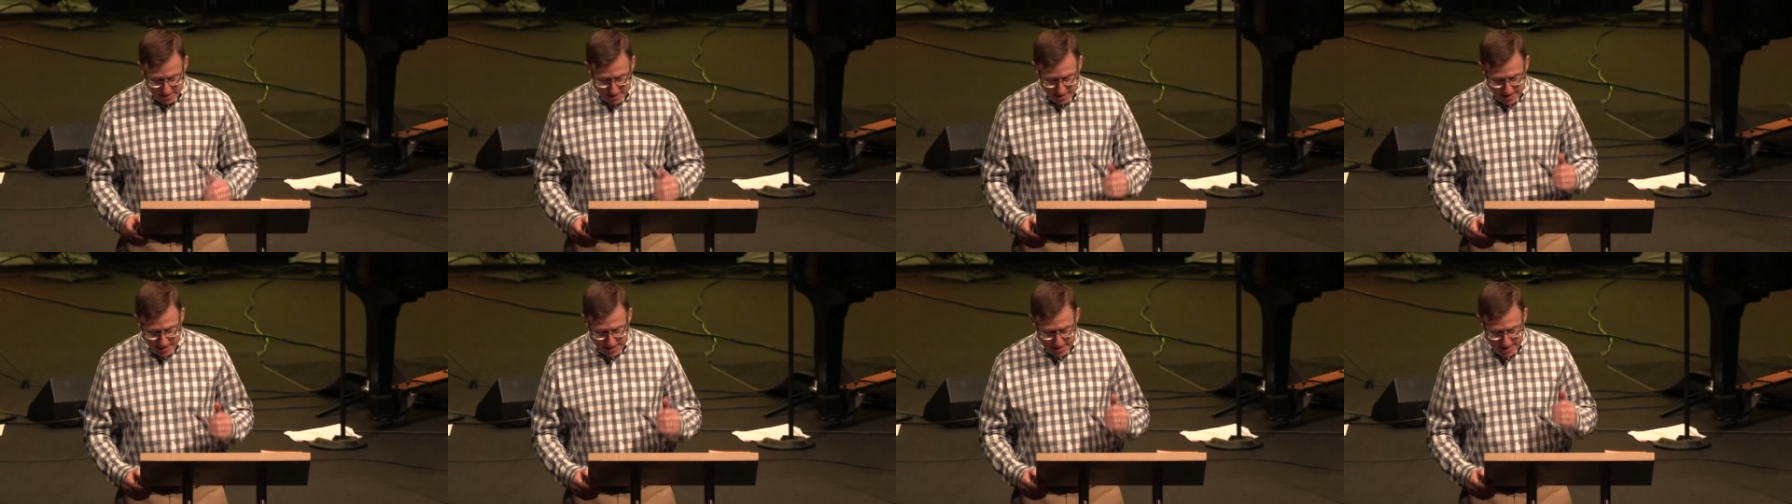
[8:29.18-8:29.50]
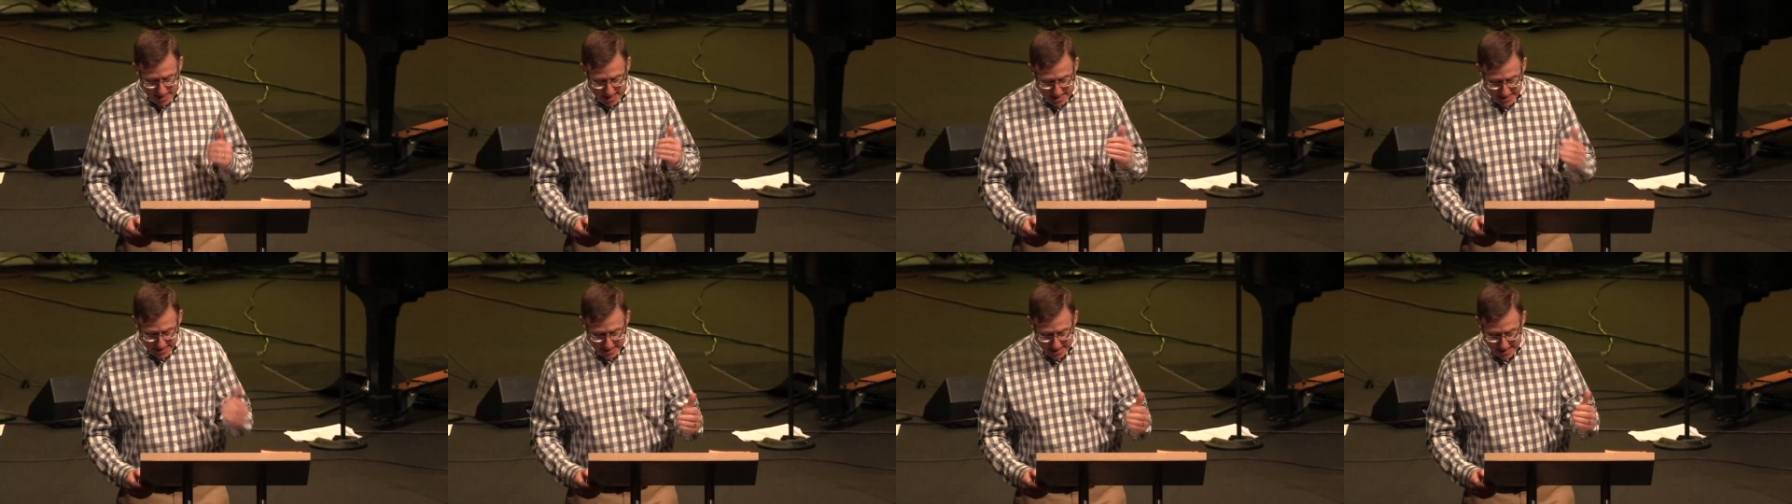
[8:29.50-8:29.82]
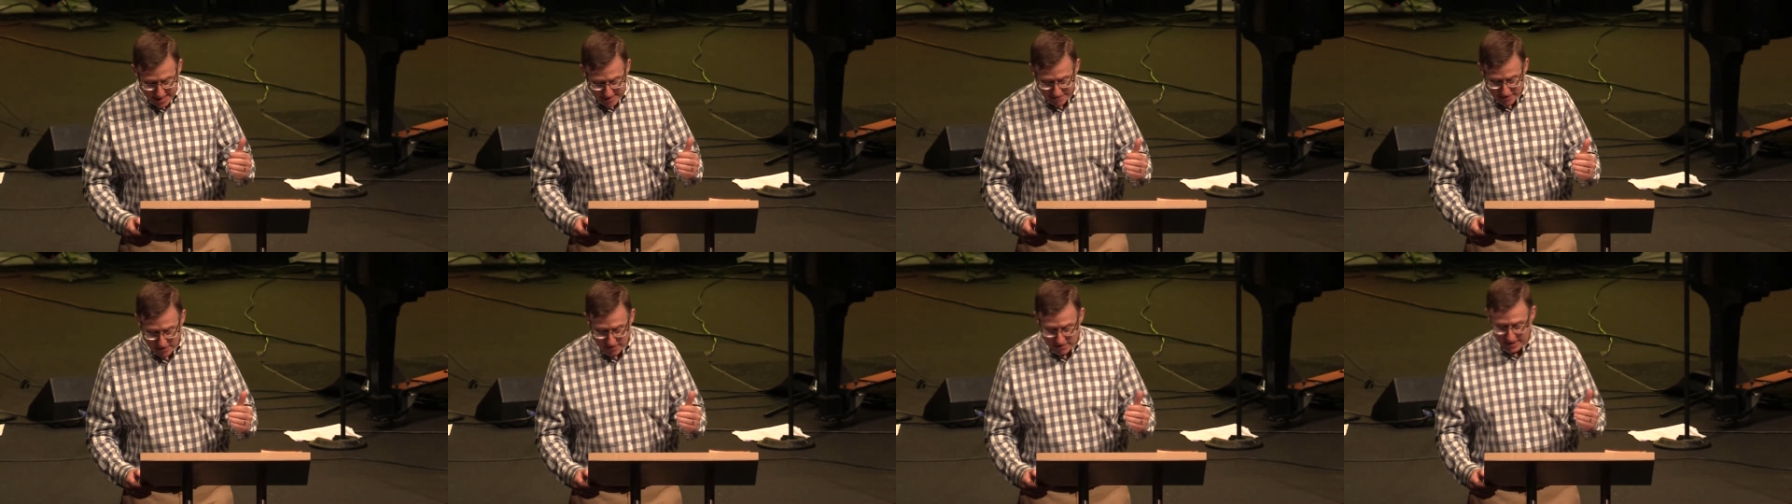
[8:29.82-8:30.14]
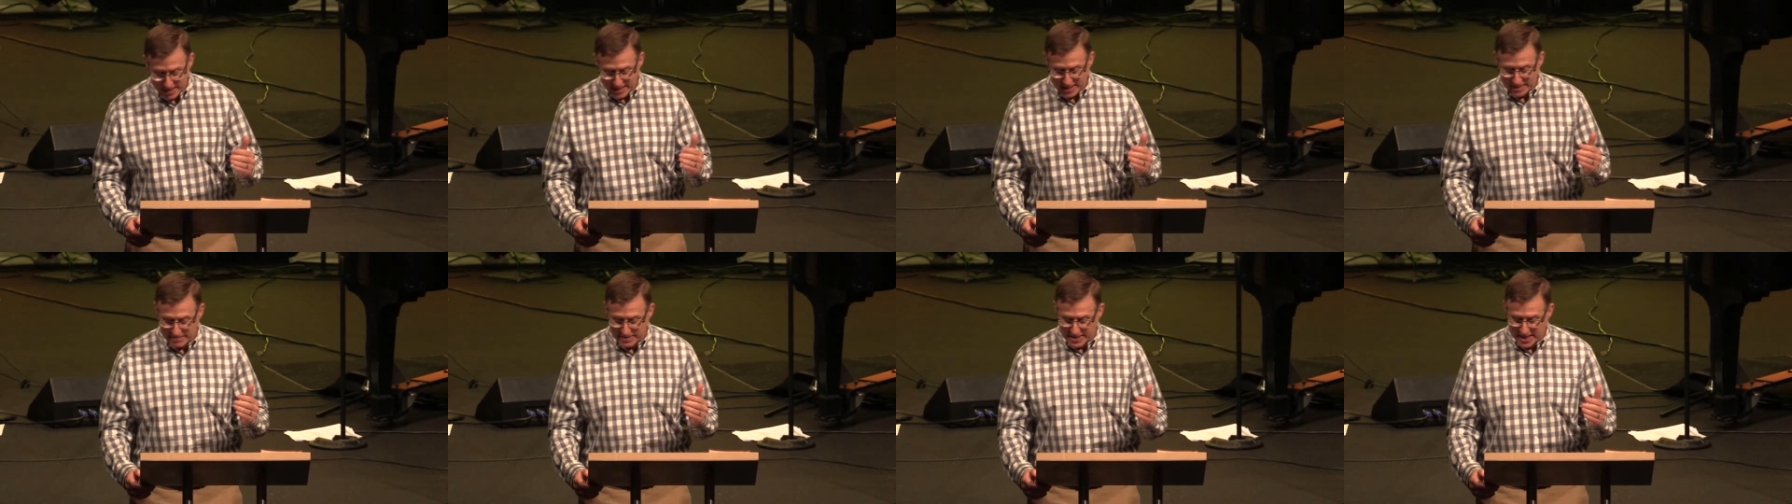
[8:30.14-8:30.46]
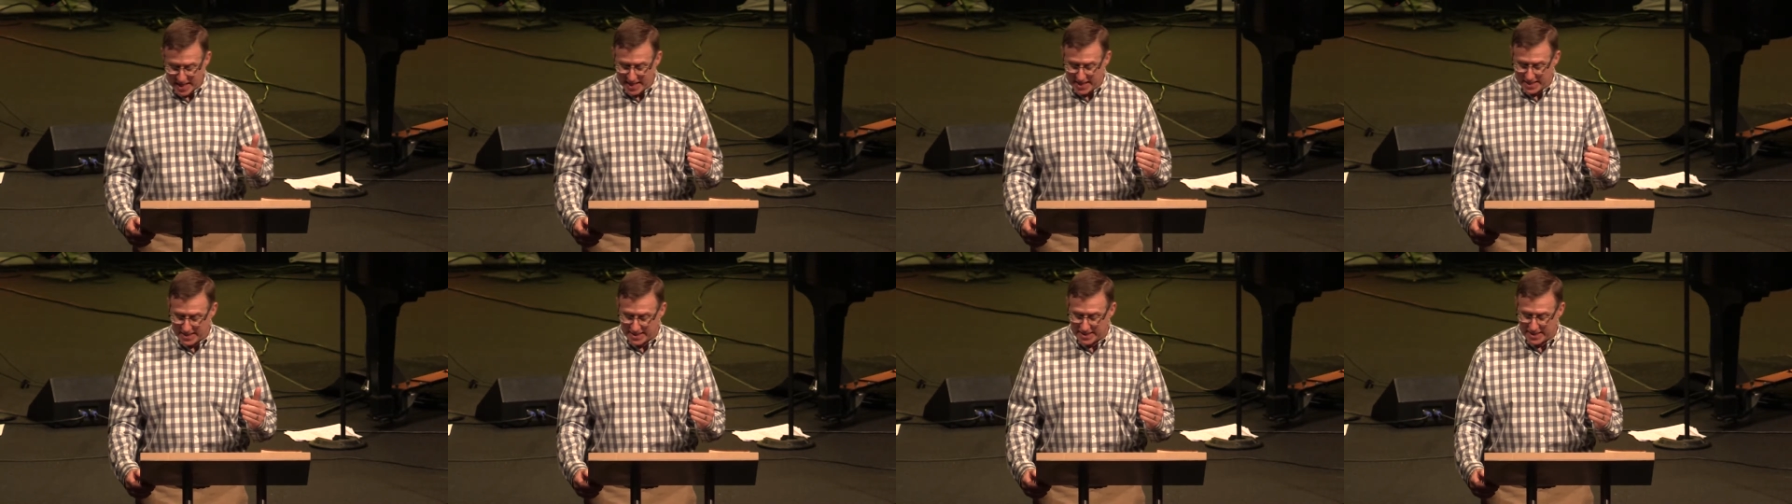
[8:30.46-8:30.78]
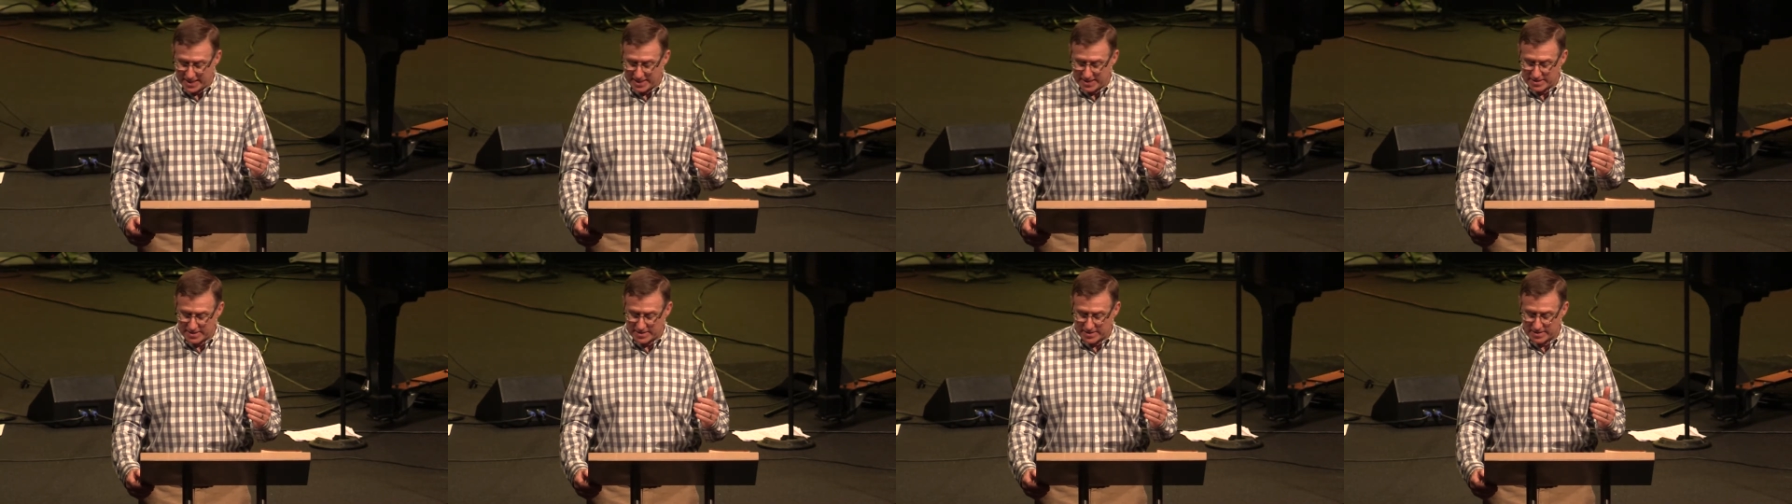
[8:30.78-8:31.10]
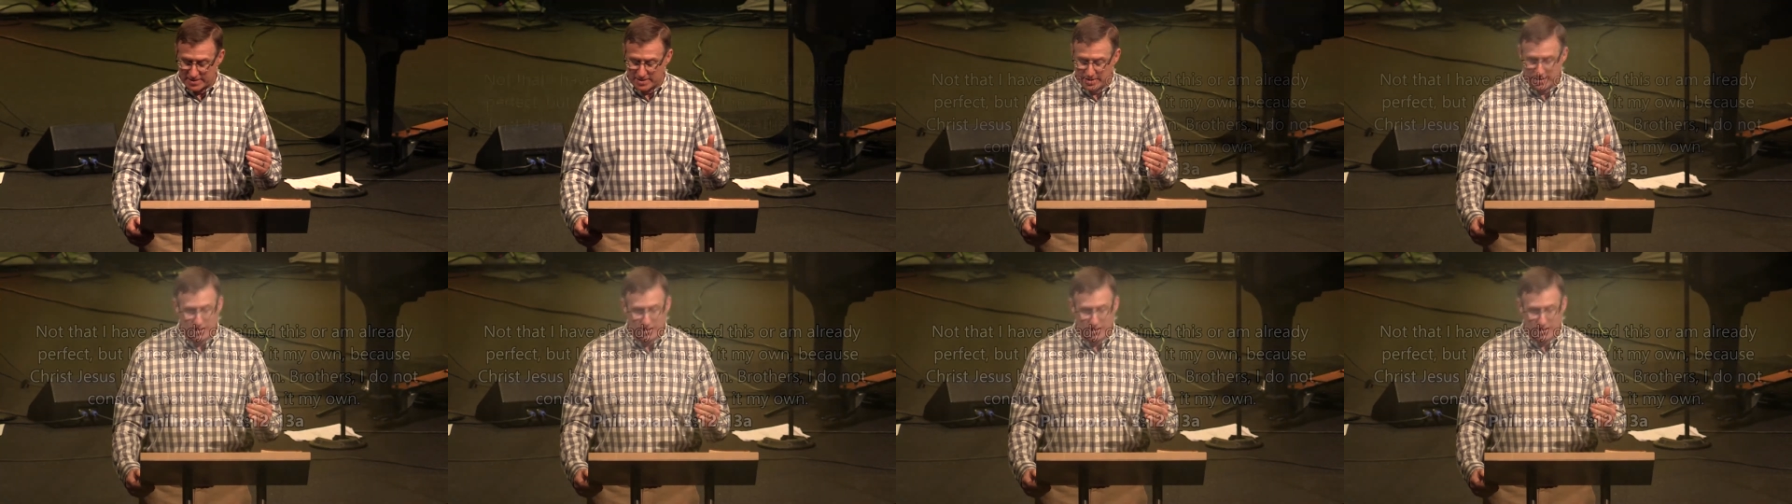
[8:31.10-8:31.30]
not that I've already obtained this